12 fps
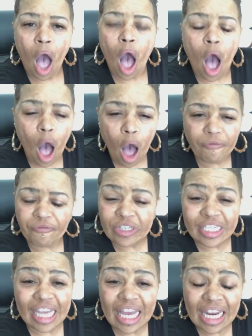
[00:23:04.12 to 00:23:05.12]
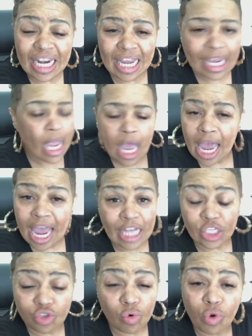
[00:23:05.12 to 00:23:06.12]
All fertility
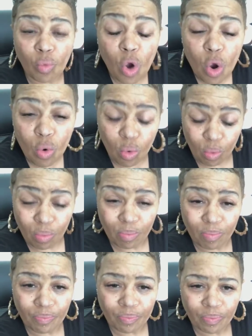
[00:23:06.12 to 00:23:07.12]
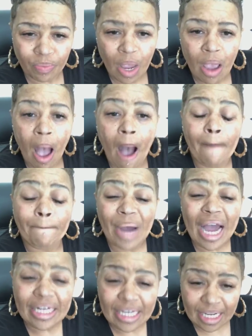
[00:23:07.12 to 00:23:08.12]
is through the womb.
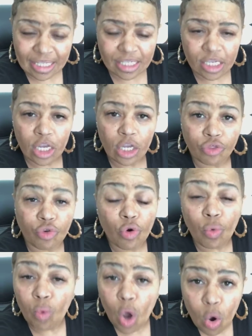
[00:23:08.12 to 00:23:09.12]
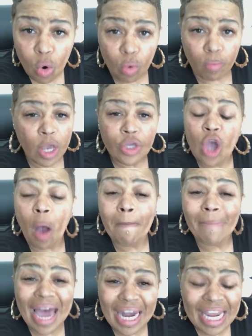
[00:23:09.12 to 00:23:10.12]
Abundance through the womb. Your
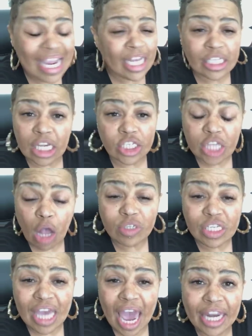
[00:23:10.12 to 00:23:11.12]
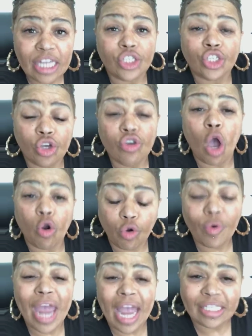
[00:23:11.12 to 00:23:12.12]
money is associated to your
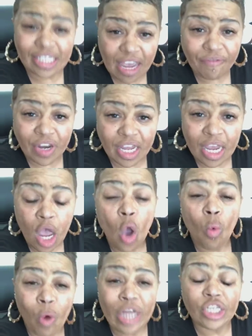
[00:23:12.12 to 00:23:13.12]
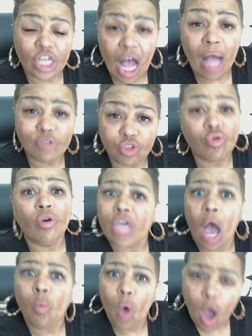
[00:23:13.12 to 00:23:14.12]
creativity, which comes through
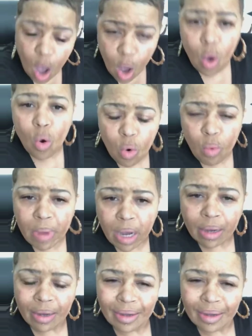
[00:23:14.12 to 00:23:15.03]
your womb.